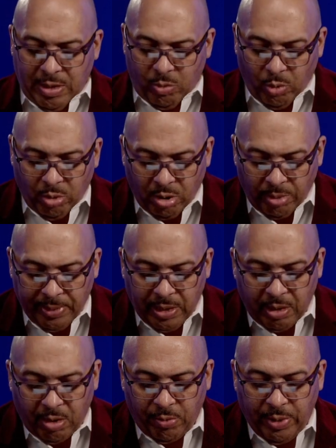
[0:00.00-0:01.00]
and we're going to
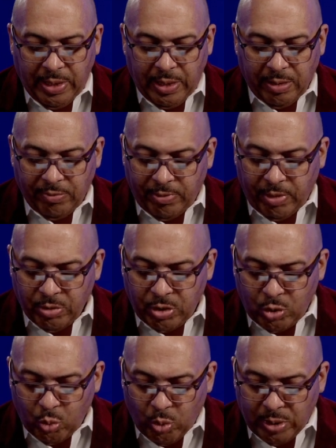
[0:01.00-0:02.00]
begin our reading at verse
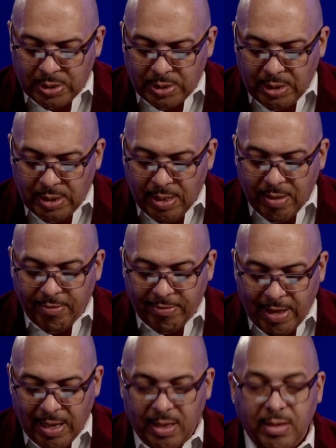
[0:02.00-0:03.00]

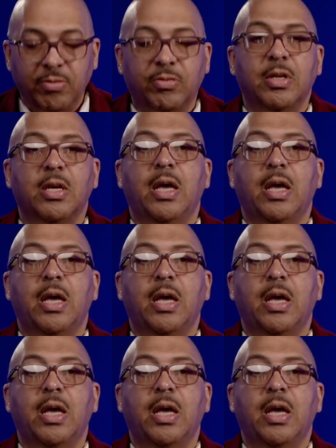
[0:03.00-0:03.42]
25.